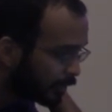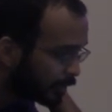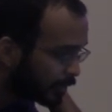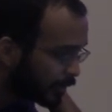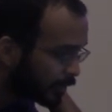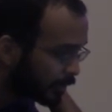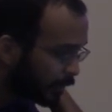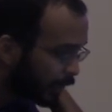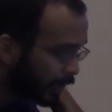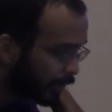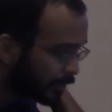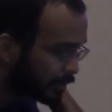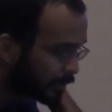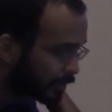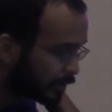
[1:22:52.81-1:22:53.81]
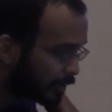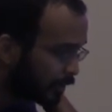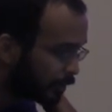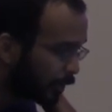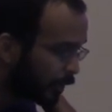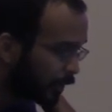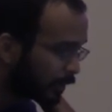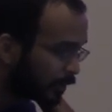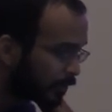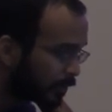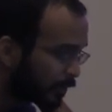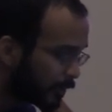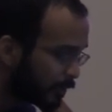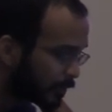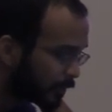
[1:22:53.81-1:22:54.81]
It's in commands, it's in debug,
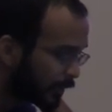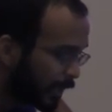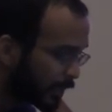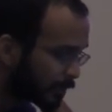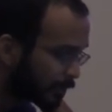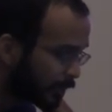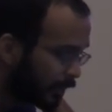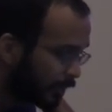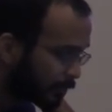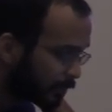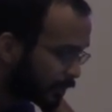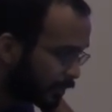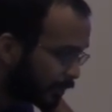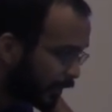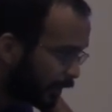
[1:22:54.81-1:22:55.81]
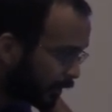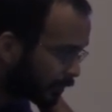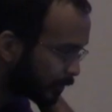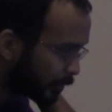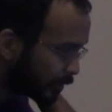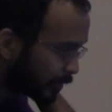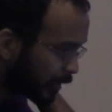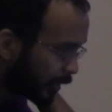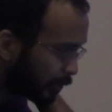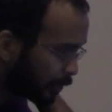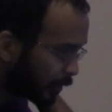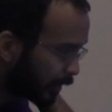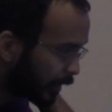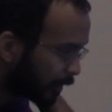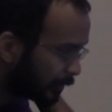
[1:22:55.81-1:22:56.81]
so if those flags are on, we'll see that, we'll see that
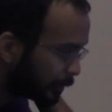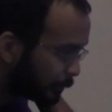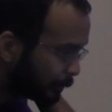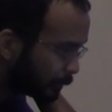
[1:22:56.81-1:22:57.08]
printed out.